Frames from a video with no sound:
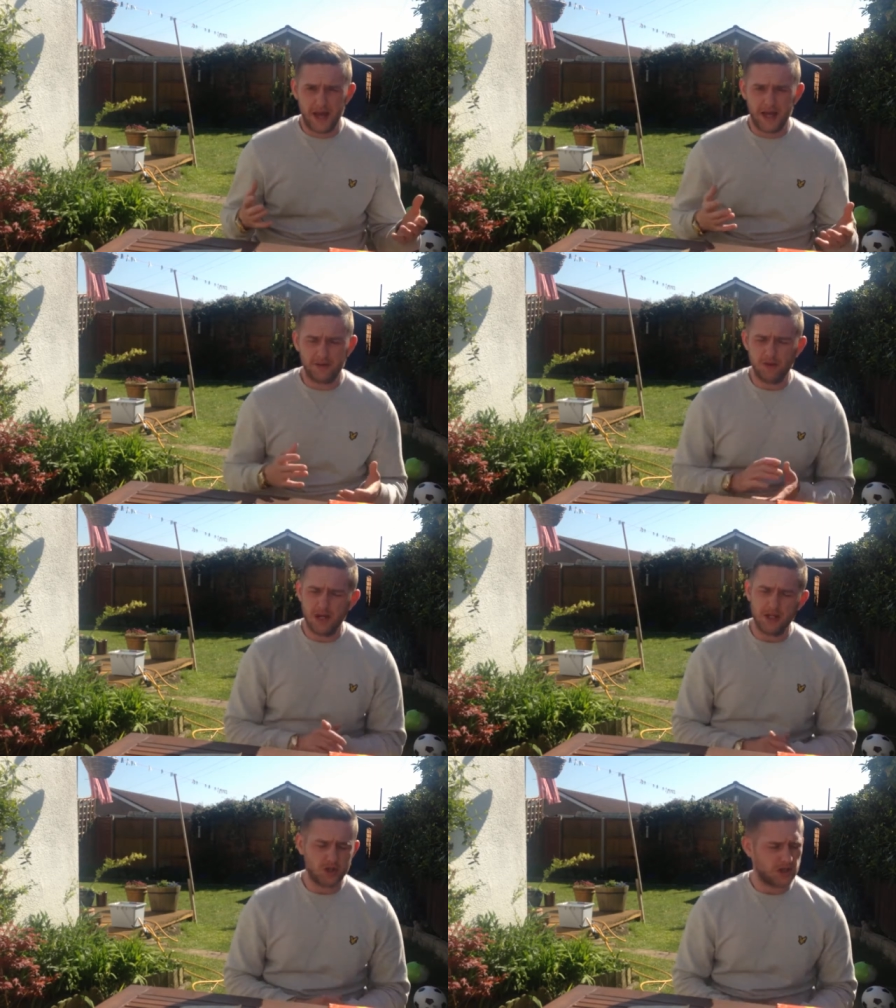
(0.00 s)
and
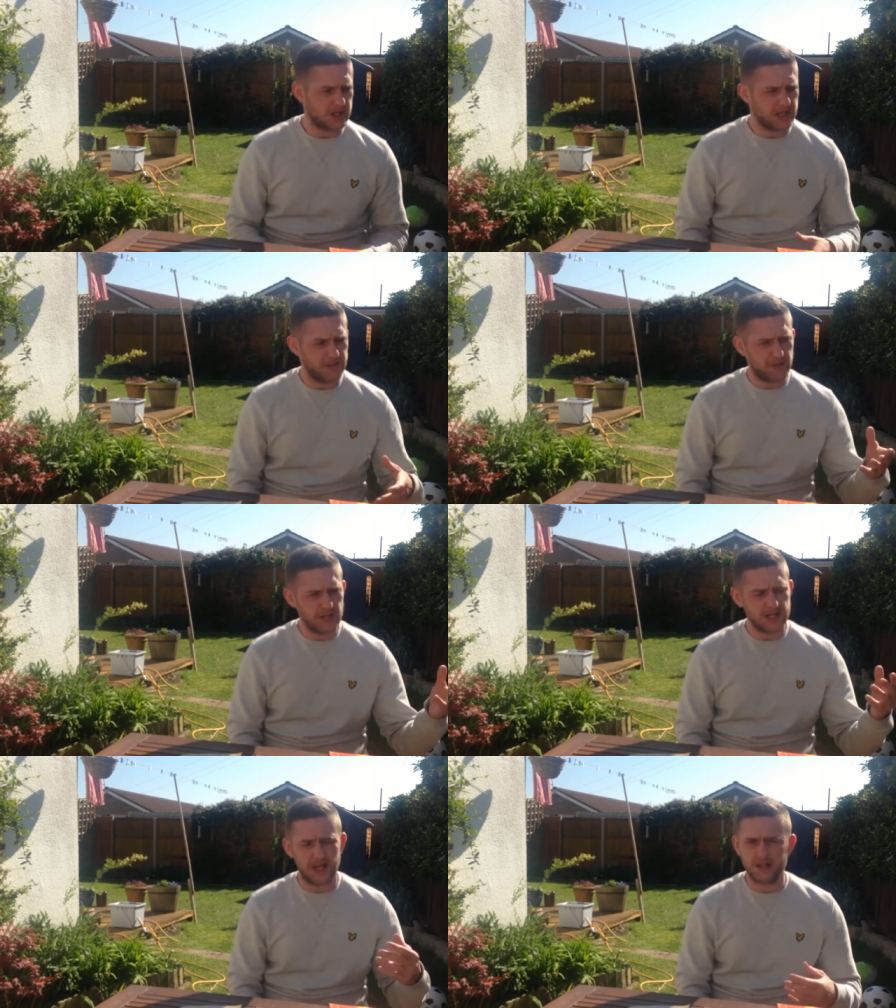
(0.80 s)
really you just got to sit and
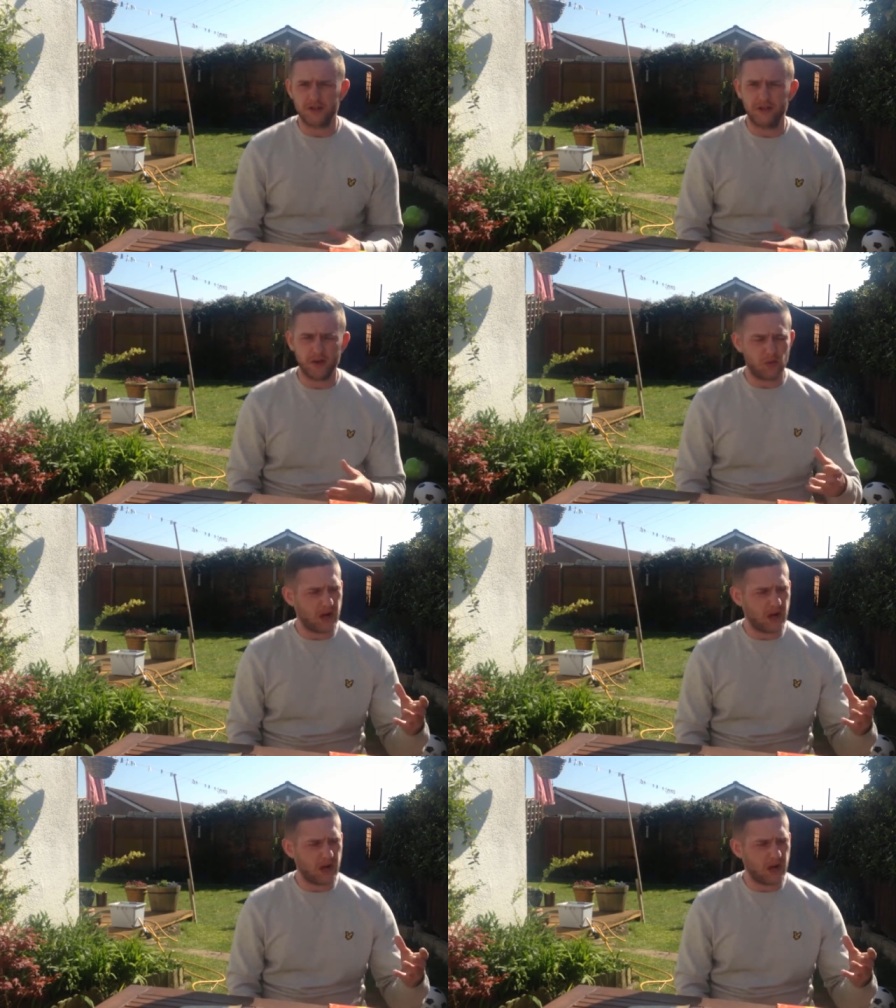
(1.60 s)
appreciate it and just think,